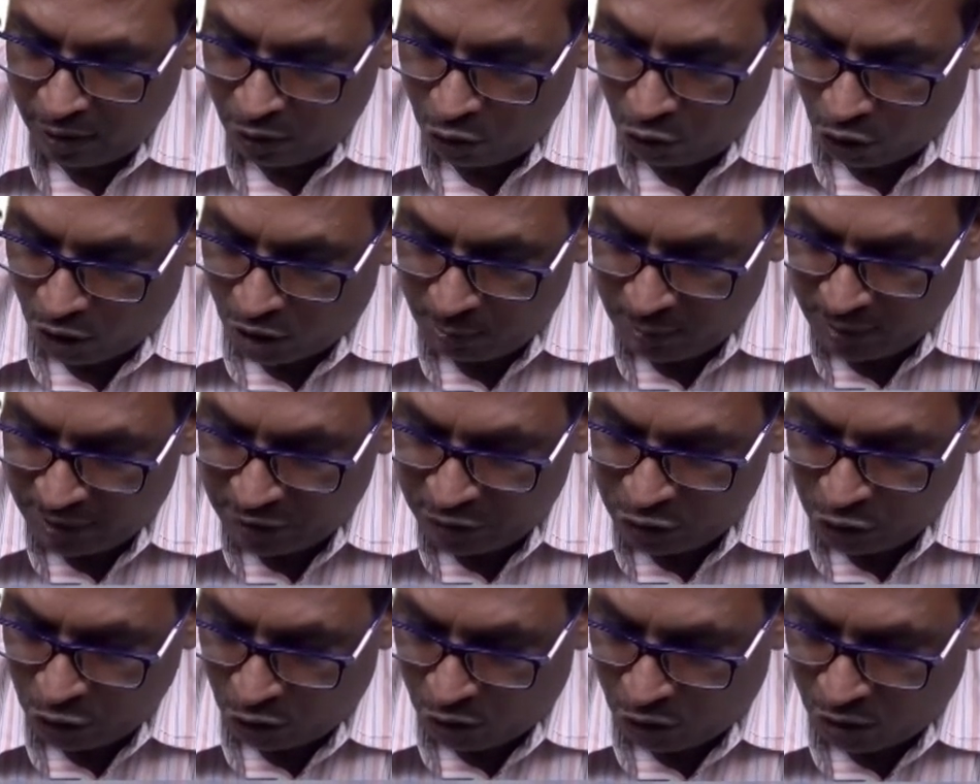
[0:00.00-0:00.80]

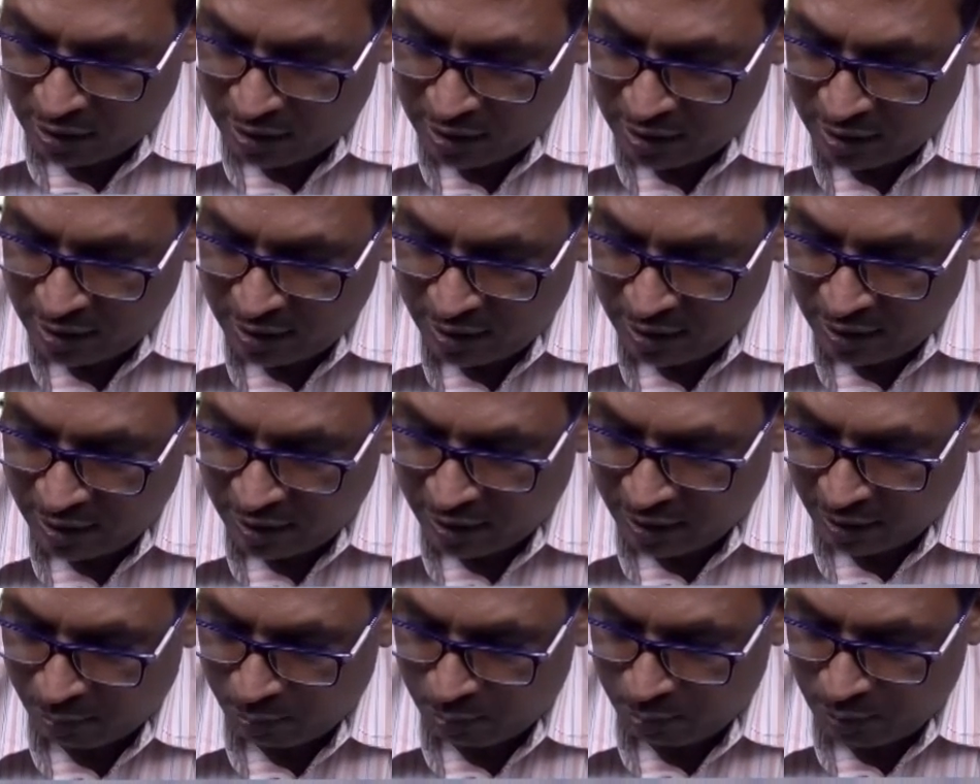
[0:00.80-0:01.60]
Normal shock
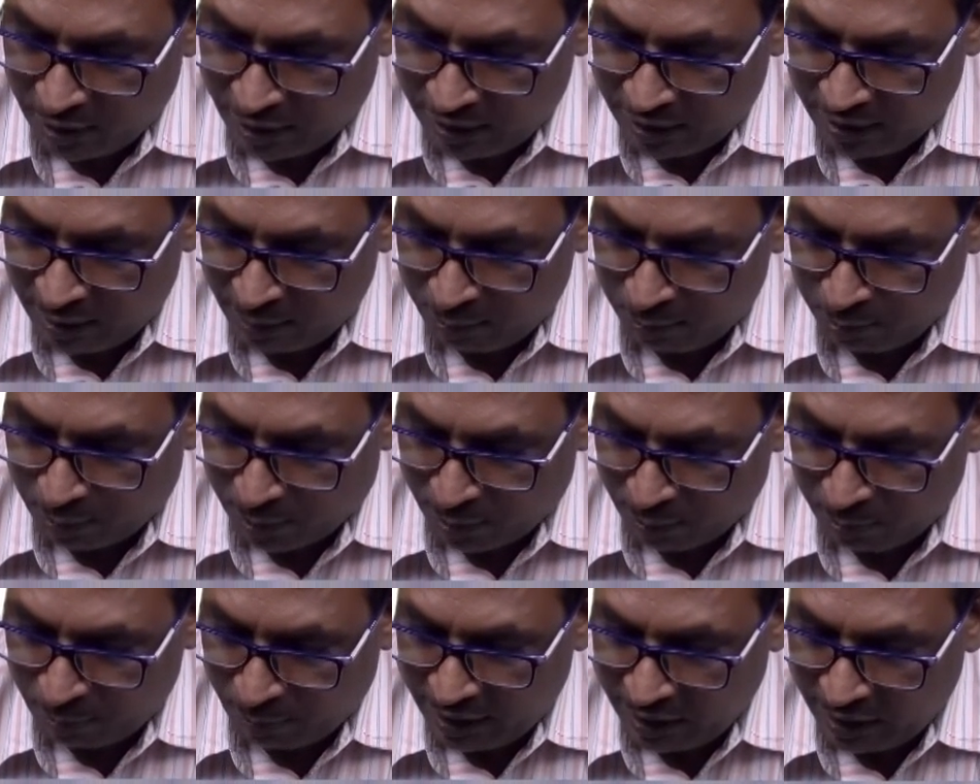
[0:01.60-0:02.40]
completely
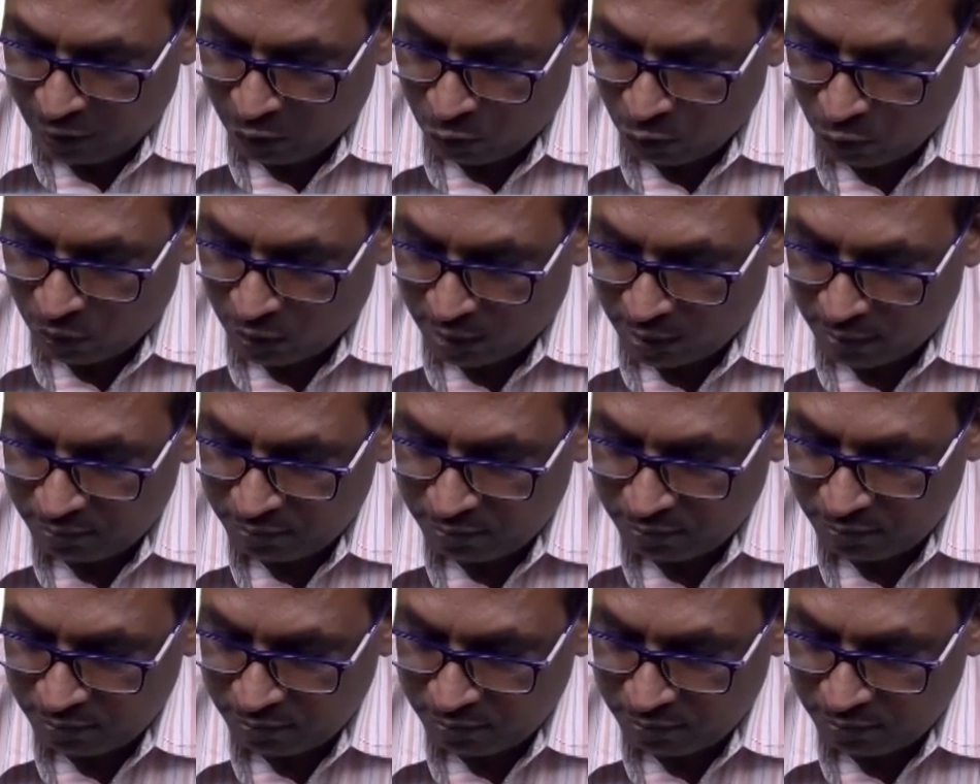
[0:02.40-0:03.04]
perpendicular